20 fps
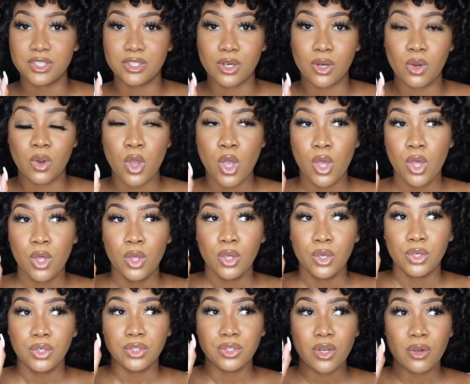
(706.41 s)
So
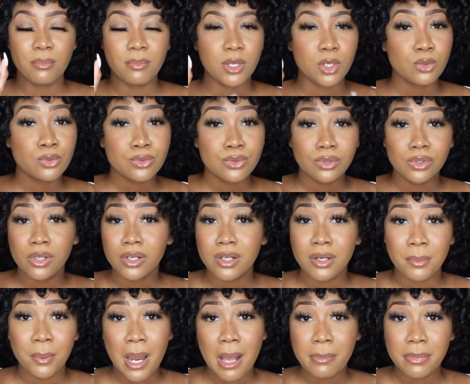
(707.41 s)
your middle schooler
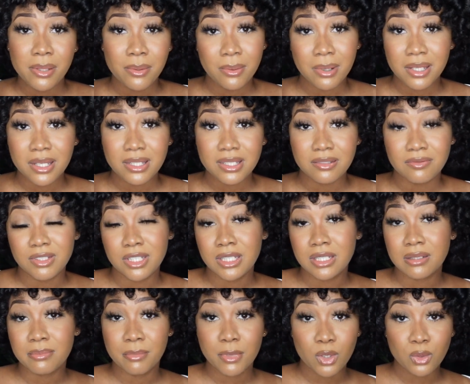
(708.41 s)
could probably wear this if
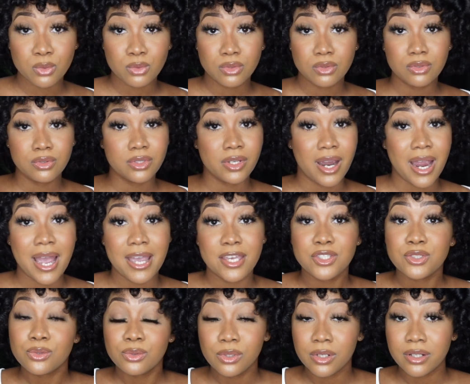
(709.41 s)
she's in middle school. Your high
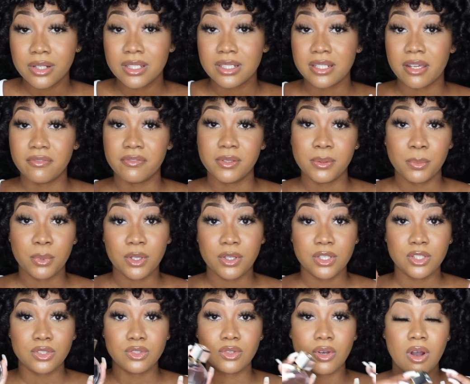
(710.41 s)
schooler could definitely pull
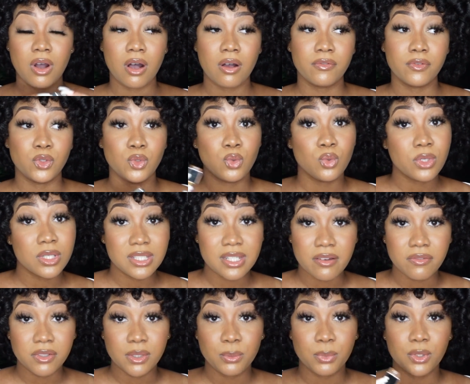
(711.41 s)
this off. You could
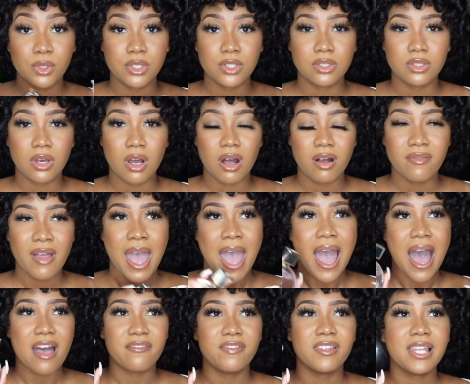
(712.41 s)
definitely pull this off.
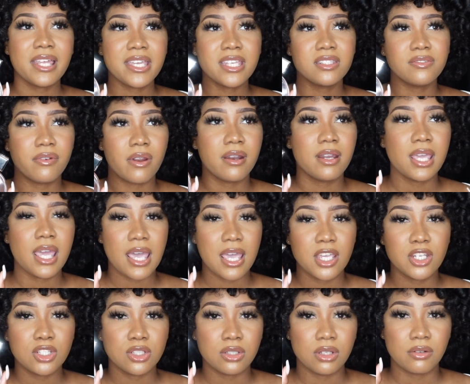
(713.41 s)
I feel like it's very
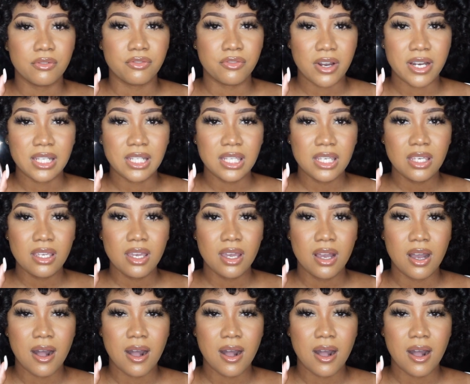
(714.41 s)
age friendly.